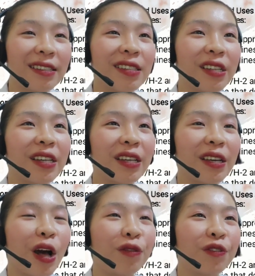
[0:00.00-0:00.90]
She
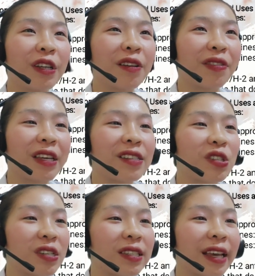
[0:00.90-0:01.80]
often thinks
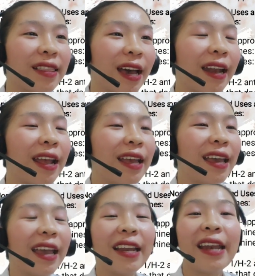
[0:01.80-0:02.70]
just like that.
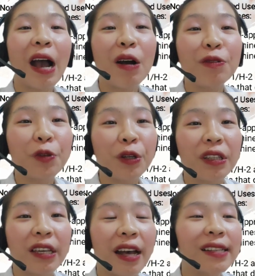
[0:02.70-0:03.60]
And now for
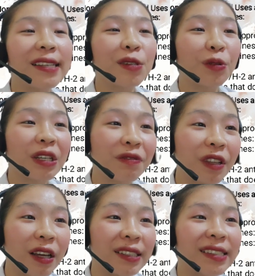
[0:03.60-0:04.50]
the acid
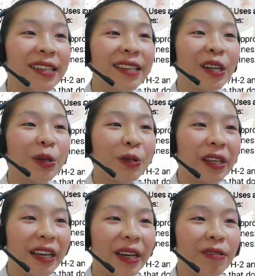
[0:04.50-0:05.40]
reflux.
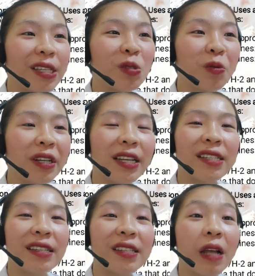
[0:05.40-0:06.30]
Okay, this one is
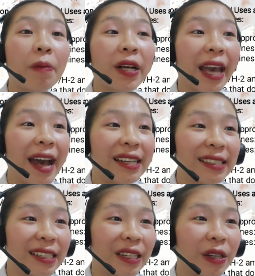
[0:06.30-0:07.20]
the stomach
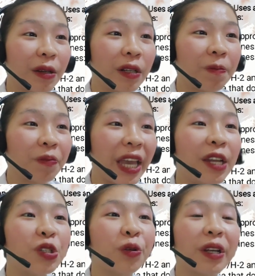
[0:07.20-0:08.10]
acid
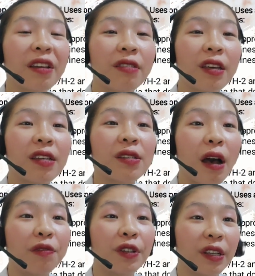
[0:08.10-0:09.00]
entering the
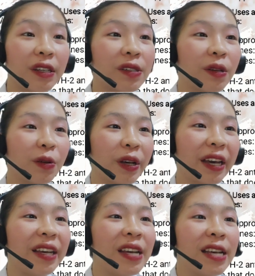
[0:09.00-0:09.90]
esophagus.
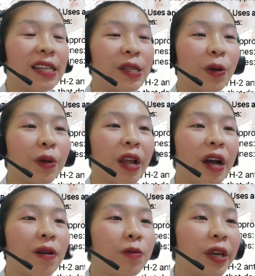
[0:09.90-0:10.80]
Okay, so
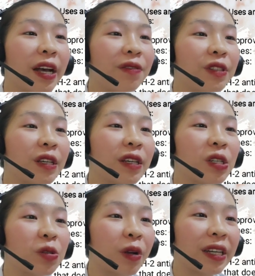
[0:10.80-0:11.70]
now we have the
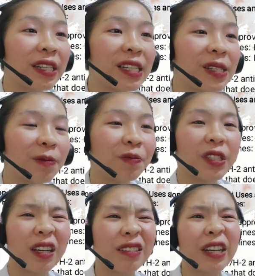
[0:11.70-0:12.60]
gastritis,
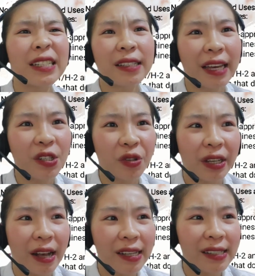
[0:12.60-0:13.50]
the
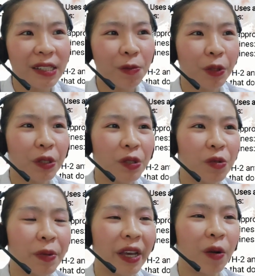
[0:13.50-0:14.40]
gastric acid
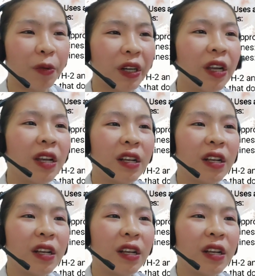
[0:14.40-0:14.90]
produced by our